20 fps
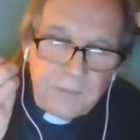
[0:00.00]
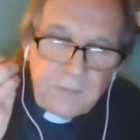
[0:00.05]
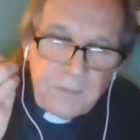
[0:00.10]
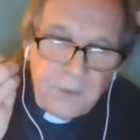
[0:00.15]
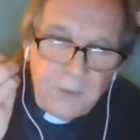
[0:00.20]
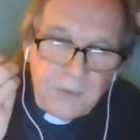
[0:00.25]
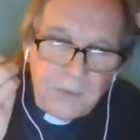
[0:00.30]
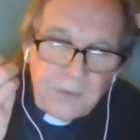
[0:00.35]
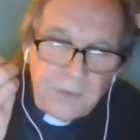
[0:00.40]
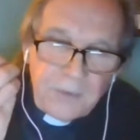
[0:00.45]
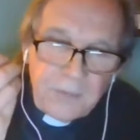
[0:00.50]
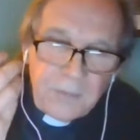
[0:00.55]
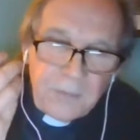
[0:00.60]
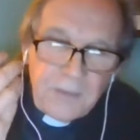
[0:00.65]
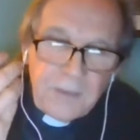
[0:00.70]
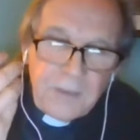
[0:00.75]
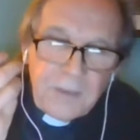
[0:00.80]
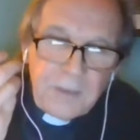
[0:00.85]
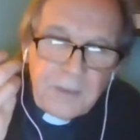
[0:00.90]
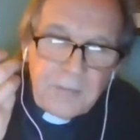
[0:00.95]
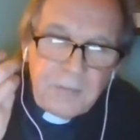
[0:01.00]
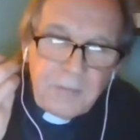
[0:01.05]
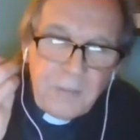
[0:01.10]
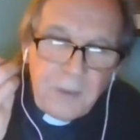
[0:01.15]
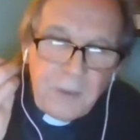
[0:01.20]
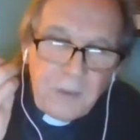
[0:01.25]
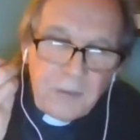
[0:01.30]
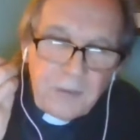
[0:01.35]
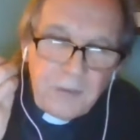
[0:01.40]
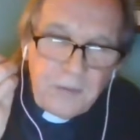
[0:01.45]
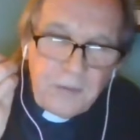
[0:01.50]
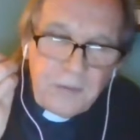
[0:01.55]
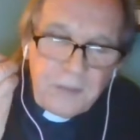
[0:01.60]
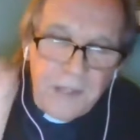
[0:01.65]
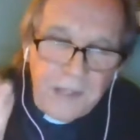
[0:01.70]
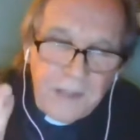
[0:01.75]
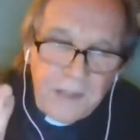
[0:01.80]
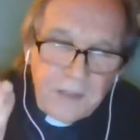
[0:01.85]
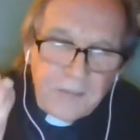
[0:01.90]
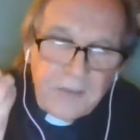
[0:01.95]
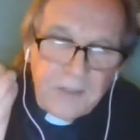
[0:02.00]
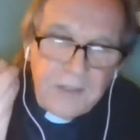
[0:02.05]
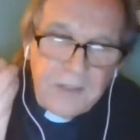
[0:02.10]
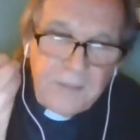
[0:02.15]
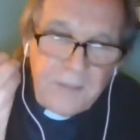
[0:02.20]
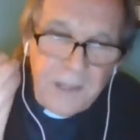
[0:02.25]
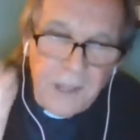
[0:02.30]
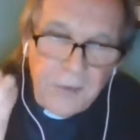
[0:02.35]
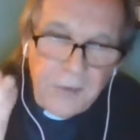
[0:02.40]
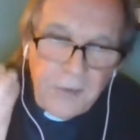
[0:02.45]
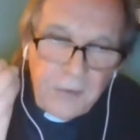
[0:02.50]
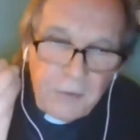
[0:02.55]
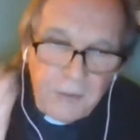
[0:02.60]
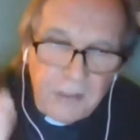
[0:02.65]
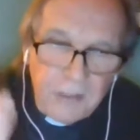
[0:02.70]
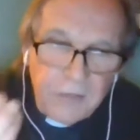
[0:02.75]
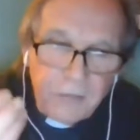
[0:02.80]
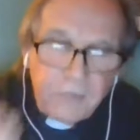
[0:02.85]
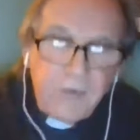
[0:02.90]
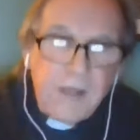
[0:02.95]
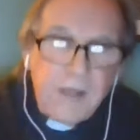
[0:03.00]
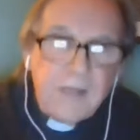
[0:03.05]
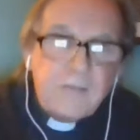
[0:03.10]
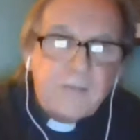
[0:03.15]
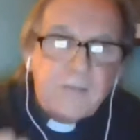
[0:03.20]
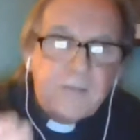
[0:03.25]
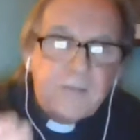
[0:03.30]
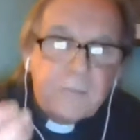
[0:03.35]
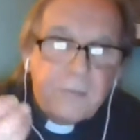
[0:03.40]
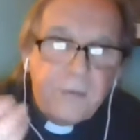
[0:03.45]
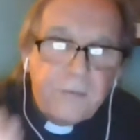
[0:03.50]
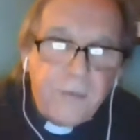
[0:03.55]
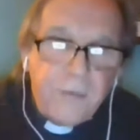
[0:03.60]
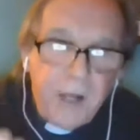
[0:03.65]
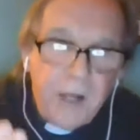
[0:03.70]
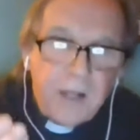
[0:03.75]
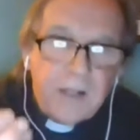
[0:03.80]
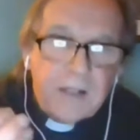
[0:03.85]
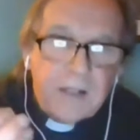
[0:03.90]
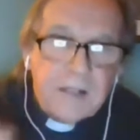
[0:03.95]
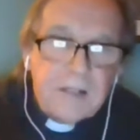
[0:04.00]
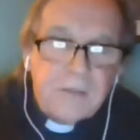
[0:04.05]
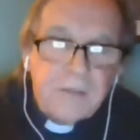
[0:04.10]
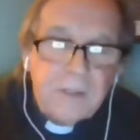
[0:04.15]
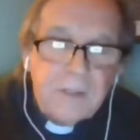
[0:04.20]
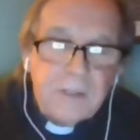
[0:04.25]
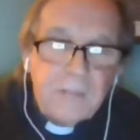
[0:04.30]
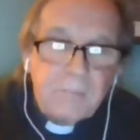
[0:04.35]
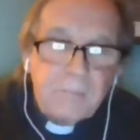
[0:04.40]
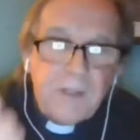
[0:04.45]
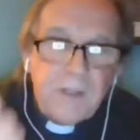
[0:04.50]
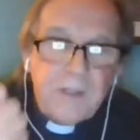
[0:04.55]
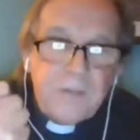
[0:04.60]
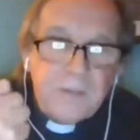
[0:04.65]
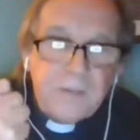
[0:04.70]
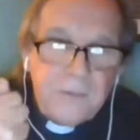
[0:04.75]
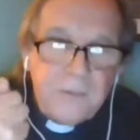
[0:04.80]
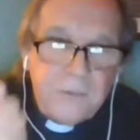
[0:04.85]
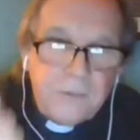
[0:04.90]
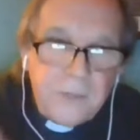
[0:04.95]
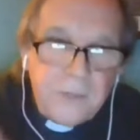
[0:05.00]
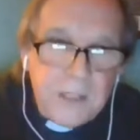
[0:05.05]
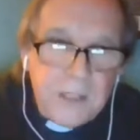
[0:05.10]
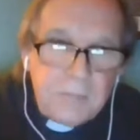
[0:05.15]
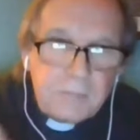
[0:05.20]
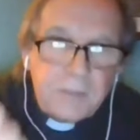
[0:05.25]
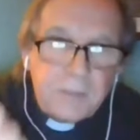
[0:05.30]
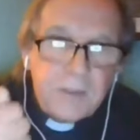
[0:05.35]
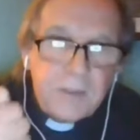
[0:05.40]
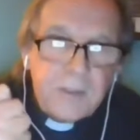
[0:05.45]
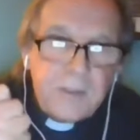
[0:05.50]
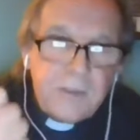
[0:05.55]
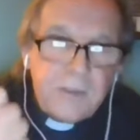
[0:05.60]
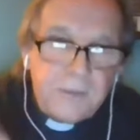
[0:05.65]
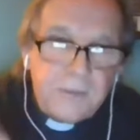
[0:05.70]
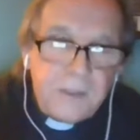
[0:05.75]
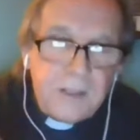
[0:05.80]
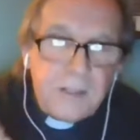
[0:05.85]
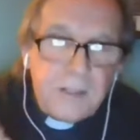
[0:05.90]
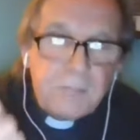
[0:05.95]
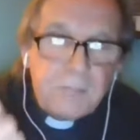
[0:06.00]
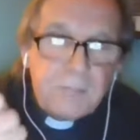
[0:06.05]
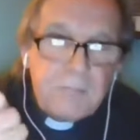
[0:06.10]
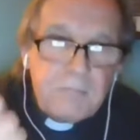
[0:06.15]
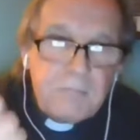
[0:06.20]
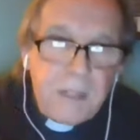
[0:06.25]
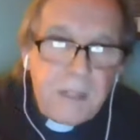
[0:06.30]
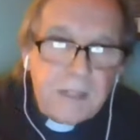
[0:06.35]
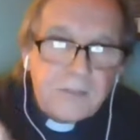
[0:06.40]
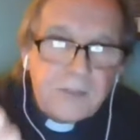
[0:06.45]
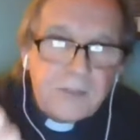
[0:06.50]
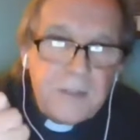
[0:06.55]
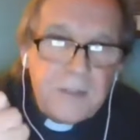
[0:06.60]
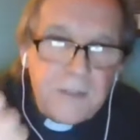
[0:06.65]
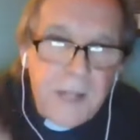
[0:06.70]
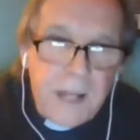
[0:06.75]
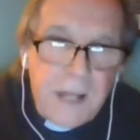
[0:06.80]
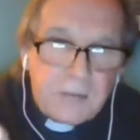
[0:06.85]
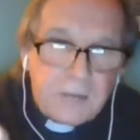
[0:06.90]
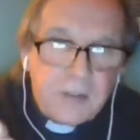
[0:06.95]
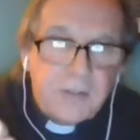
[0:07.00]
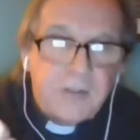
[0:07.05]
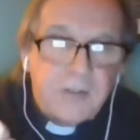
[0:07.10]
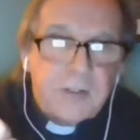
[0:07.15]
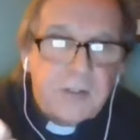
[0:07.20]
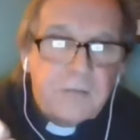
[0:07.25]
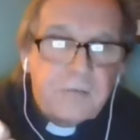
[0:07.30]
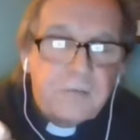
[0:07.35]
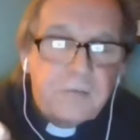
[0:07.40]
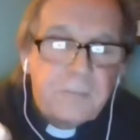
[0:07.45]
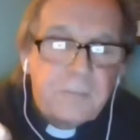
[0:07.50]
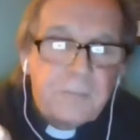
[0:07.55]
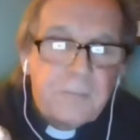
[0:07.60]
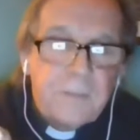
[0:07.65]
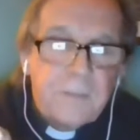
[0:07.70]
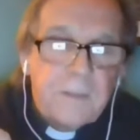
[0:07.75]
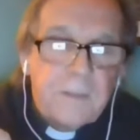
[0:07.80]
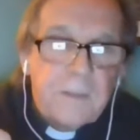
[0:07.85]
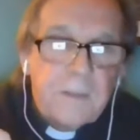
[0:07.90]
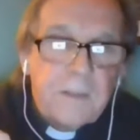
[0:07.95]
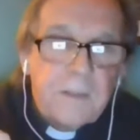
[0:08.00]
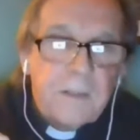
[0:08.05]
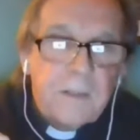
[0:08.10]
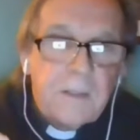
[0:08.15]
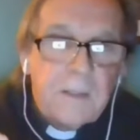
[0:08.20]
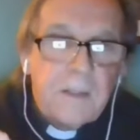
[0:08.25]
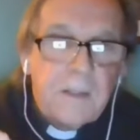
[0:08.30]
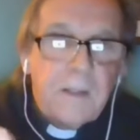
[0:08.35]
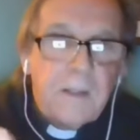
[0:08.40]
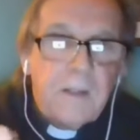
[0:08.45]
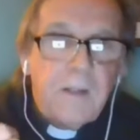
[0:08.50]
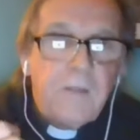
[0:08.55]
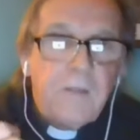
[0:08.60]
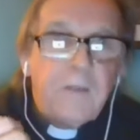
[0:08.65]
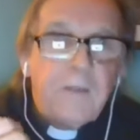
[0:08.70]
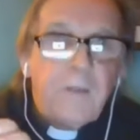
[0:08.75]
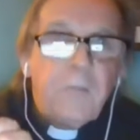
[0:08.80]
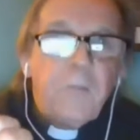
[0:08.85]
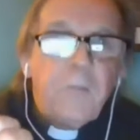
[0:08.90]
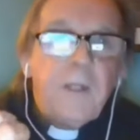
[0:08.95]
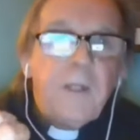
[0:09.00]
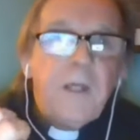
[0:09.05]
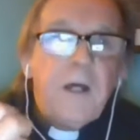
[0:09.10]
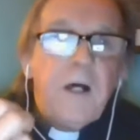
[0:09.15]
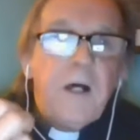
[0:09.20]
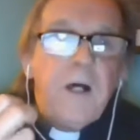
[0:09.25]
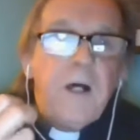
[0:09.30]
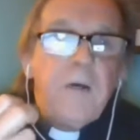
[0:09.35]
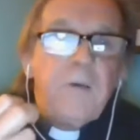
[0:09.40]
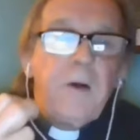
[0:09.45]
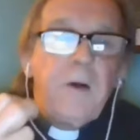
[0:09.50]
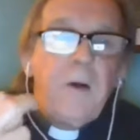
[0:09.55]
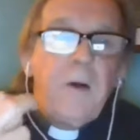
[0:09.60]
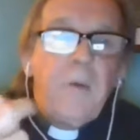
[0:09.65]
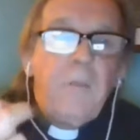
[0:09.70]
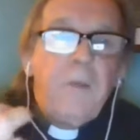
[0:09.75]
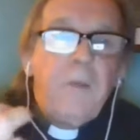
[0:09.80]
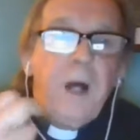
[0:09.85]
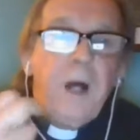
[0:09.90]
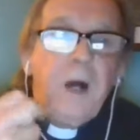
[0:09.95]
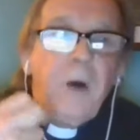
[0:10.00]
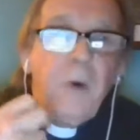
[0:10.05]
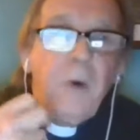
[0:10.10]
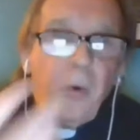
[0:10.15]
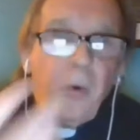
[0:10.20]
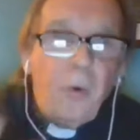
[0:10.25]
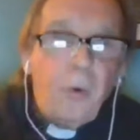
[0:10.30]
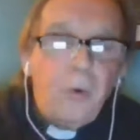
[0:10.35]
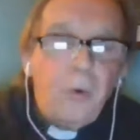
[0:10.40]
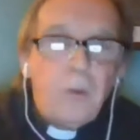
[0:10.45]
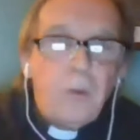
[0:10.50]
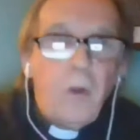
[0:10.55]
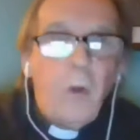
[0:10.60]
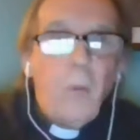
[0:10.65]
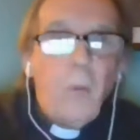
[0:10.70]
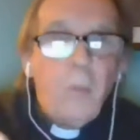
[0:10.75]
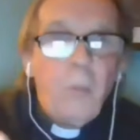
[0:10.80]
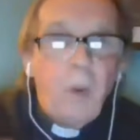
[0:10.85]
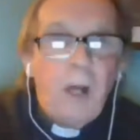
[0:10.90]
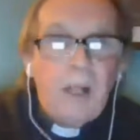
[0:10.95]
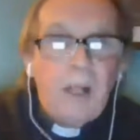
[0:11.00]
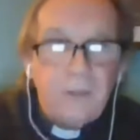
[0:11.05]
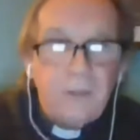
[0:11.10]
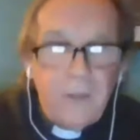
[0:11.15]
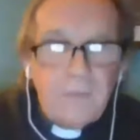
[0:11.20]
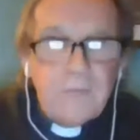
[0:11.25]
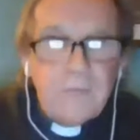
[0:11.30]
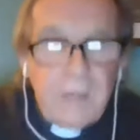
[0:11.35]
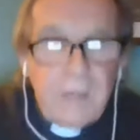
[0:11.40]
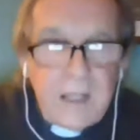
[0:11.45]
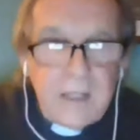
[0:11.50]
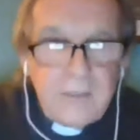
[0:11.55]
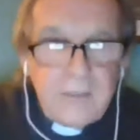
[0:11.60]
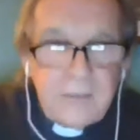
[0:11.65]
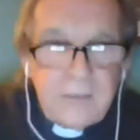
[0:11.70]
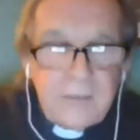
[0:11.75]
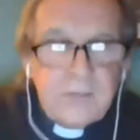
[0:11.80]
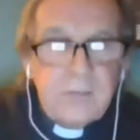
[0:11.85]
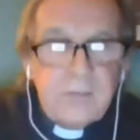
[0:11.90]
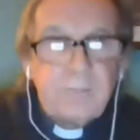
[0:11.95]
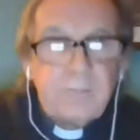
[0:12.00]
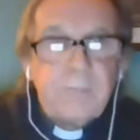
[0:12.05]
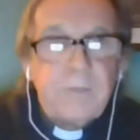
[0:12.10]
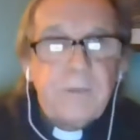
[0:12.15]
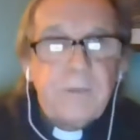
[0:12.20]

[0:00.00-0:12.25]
what Christianity and the other great faiths provide is a deep meta narrative that we are all one race.